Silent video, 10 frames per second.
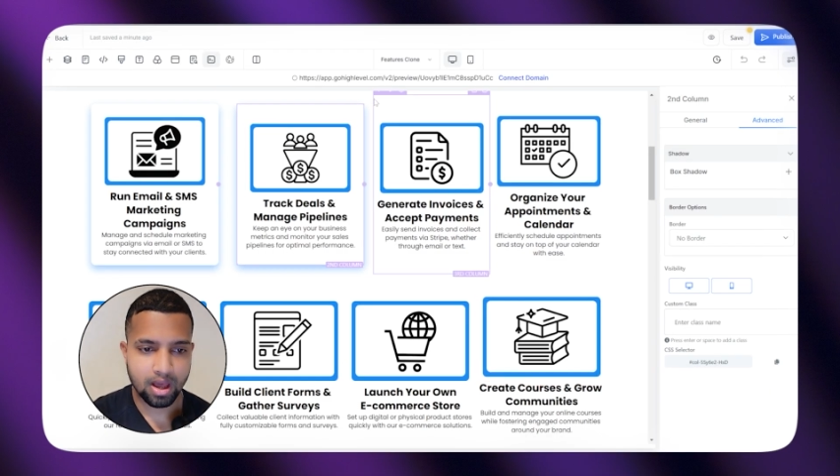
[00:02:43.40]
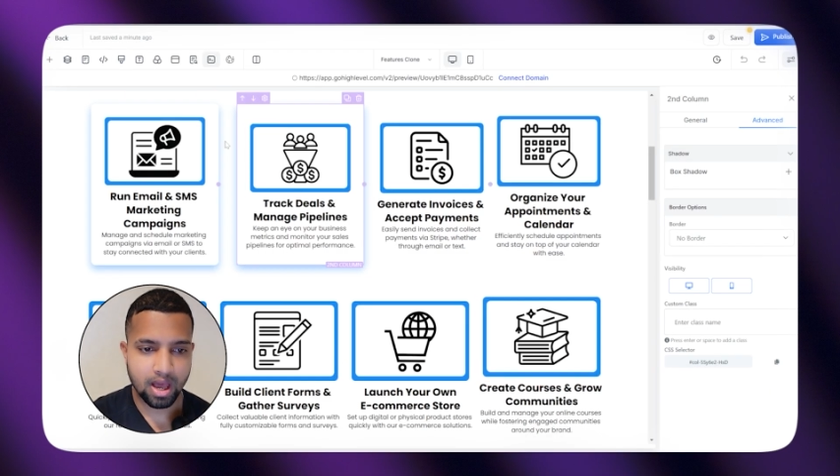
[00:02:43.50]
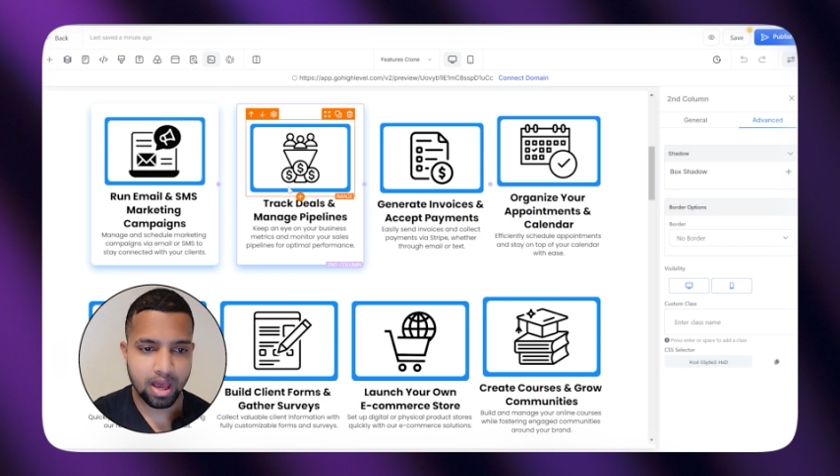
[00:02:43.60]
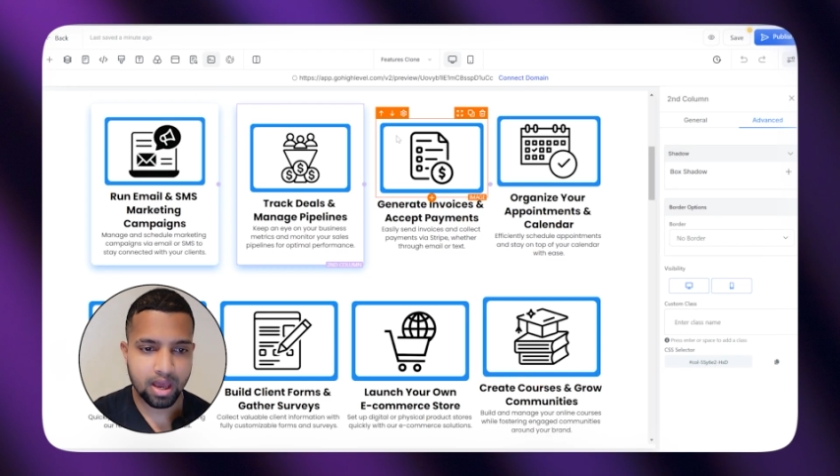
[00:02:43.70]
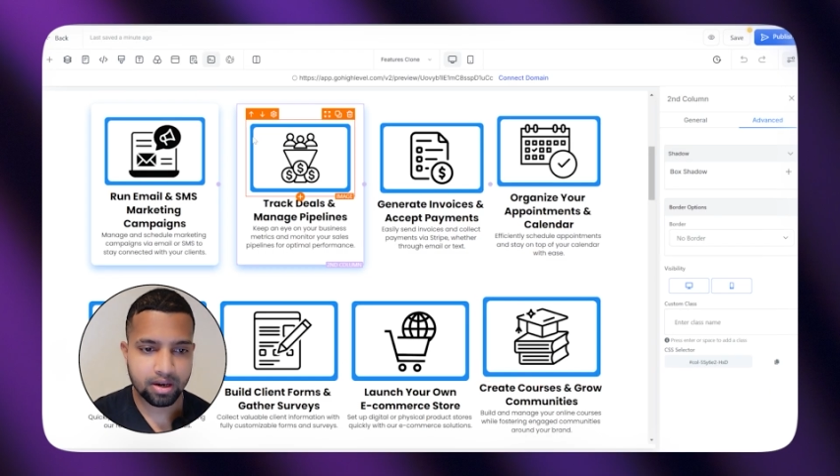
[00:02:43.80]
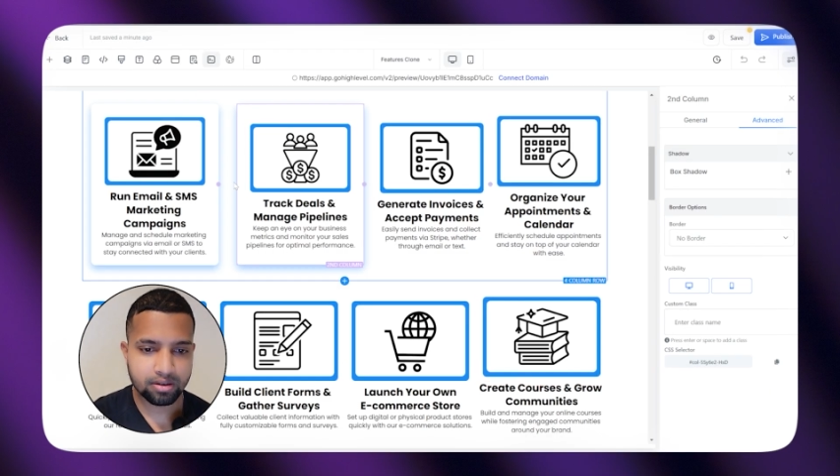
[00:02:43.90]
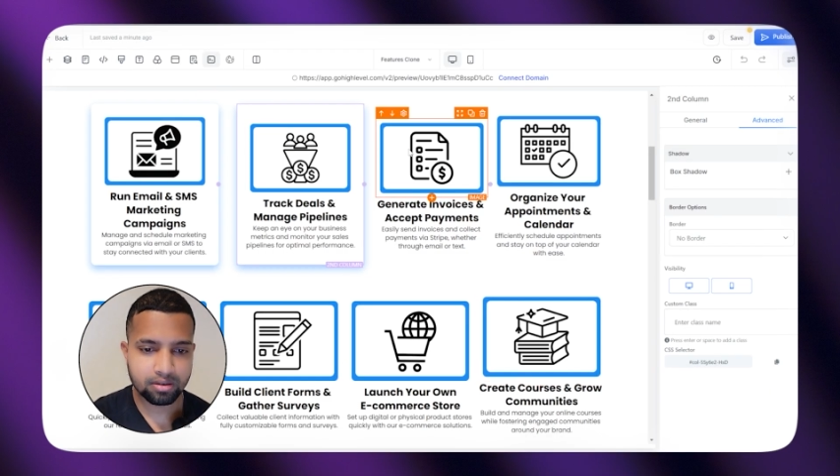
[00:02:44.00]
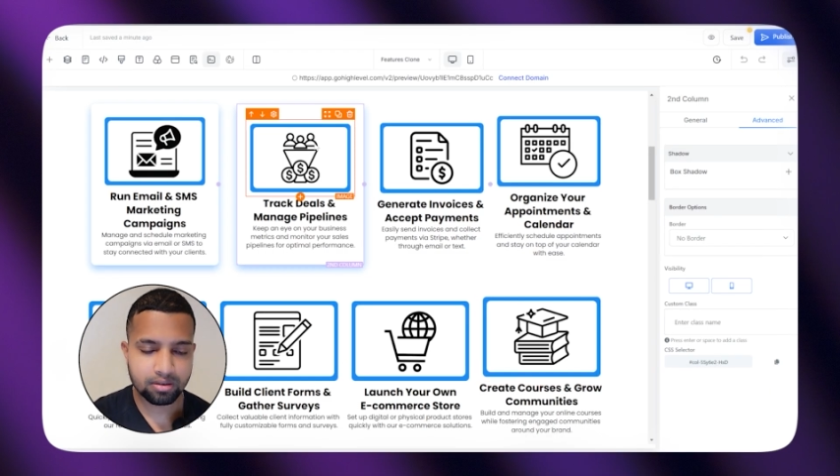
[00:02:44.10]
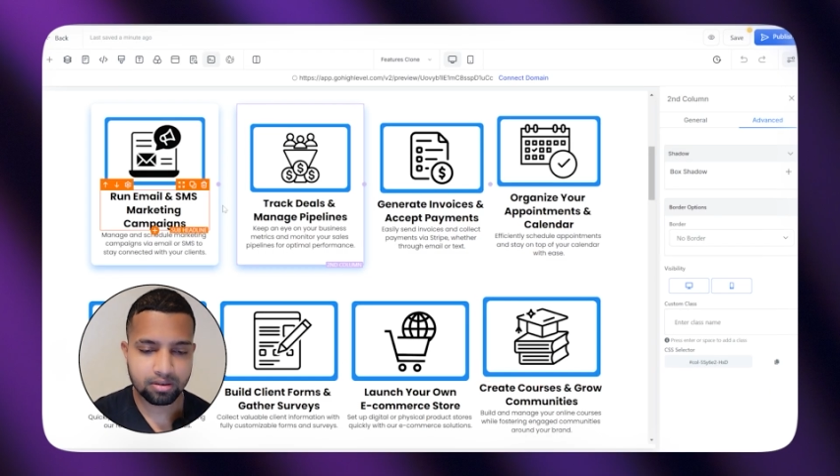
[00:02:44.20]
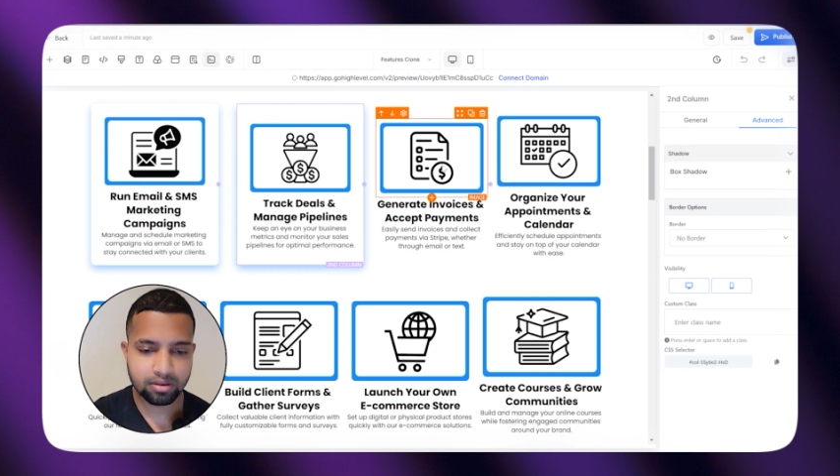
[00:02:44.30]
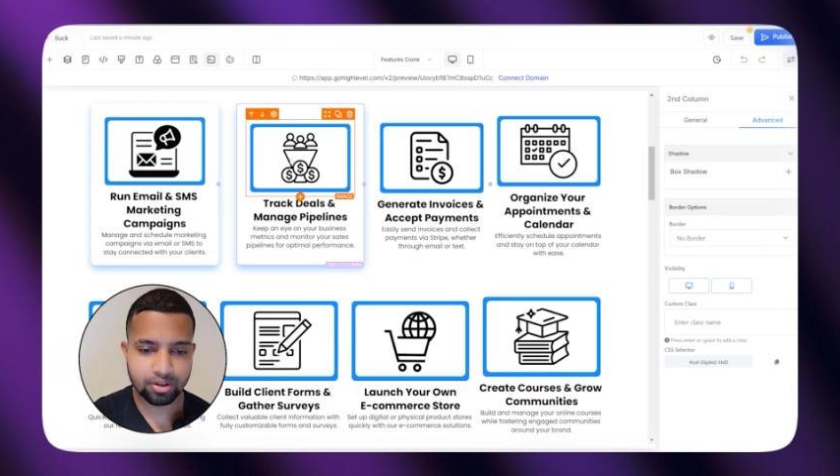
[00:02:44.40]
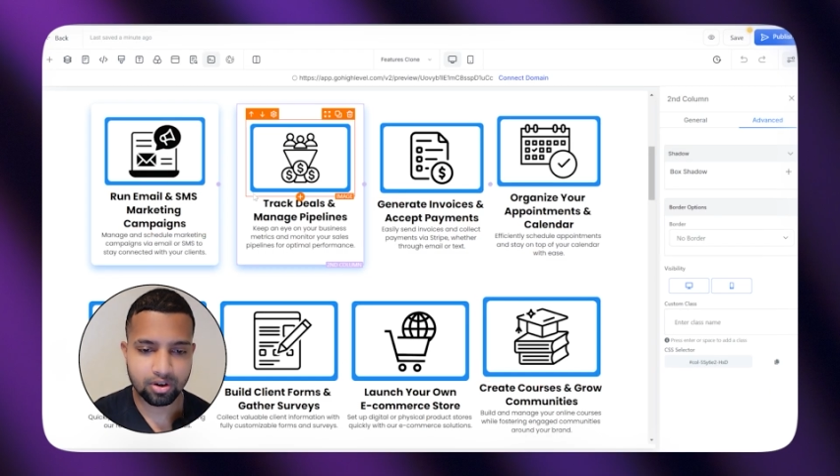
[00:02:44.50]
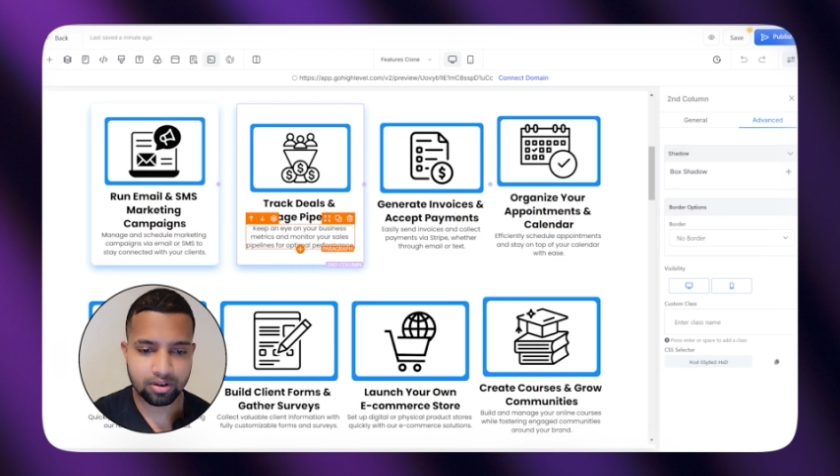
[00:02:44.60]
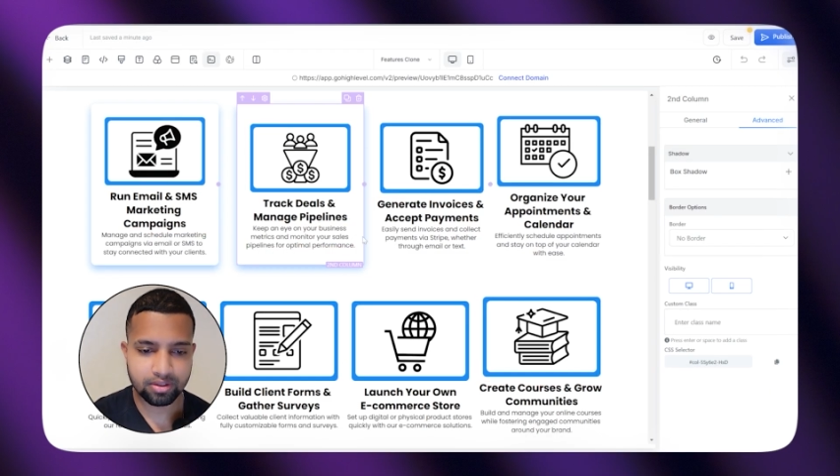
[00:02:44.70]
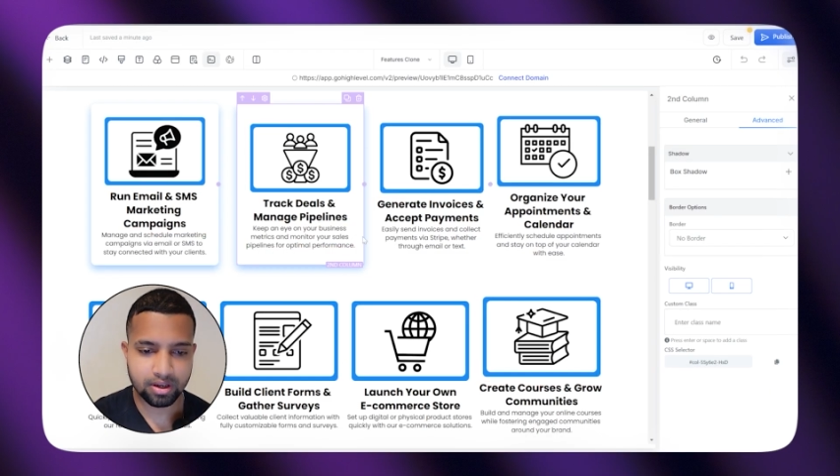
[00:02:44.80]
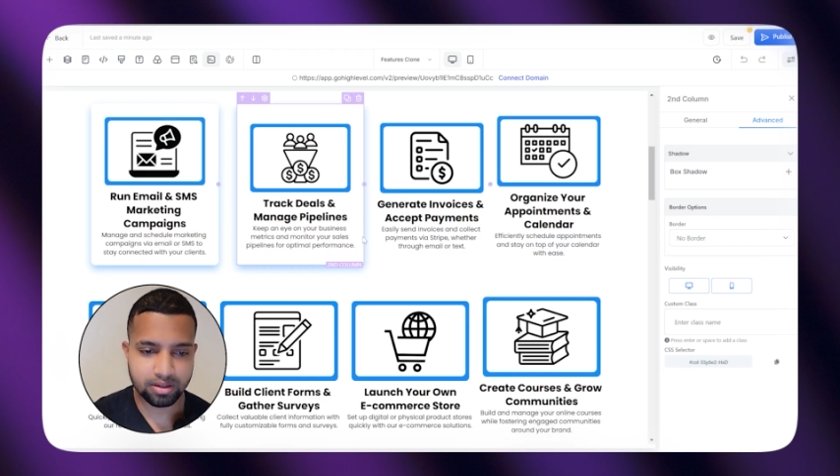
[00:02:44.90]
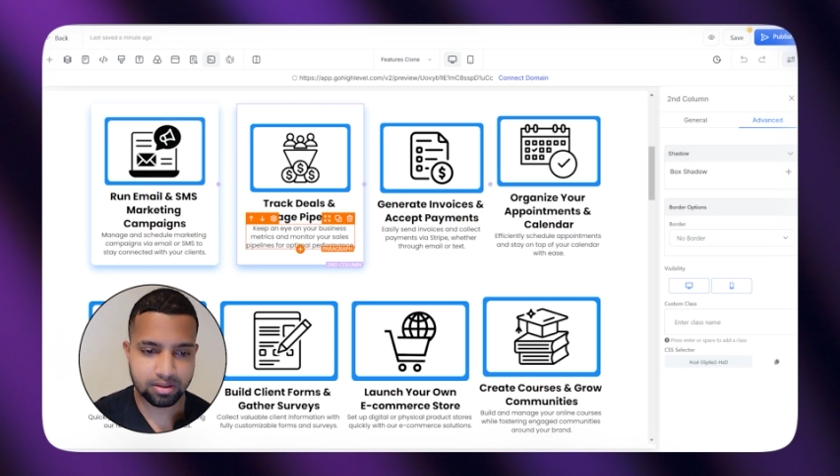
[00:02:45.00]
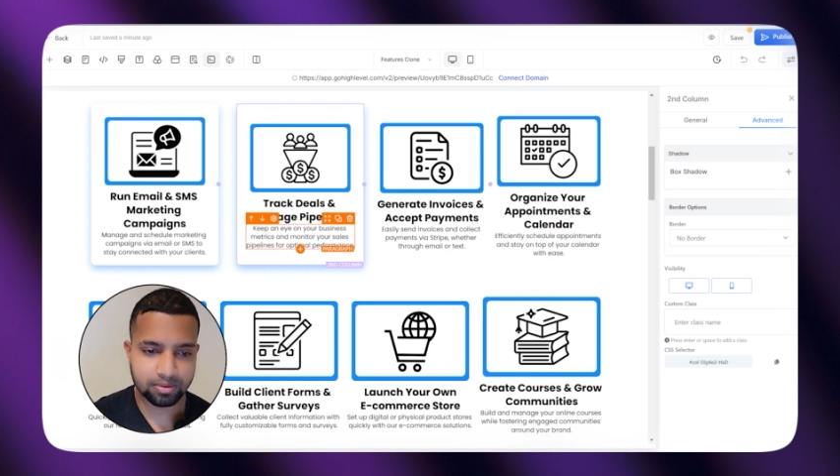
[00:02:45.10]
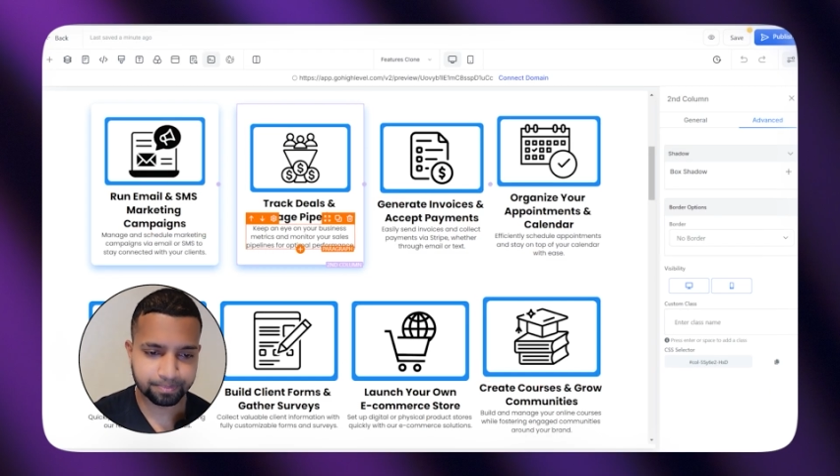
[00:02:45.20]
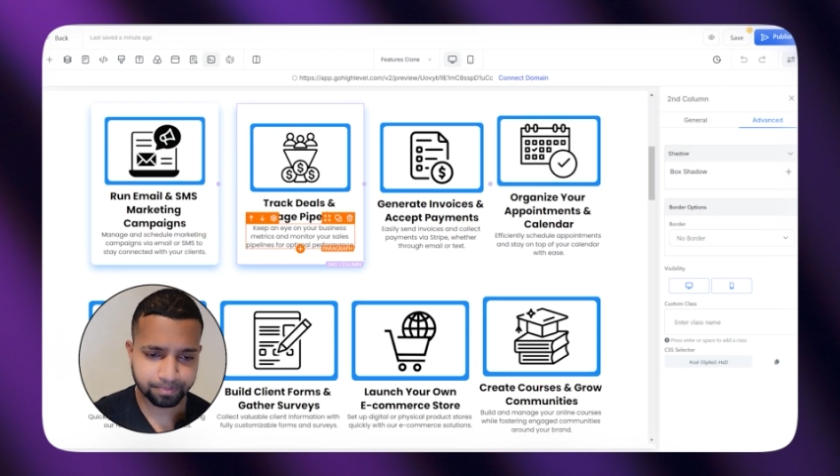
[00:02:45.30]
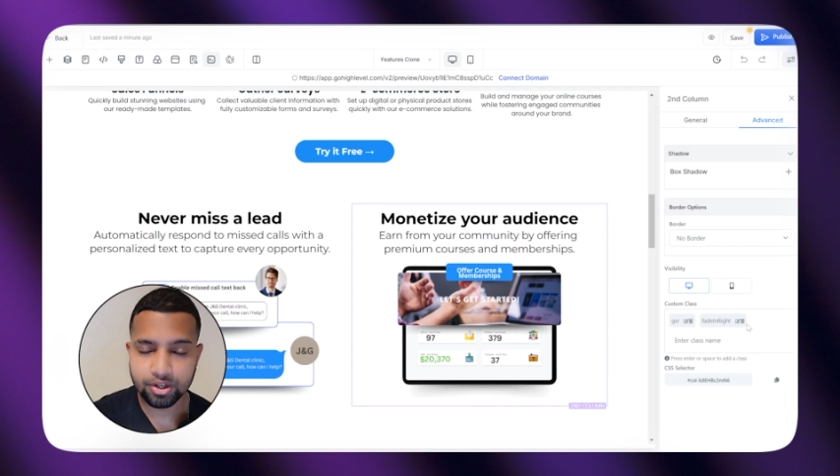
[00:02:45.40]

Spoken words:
And you got this.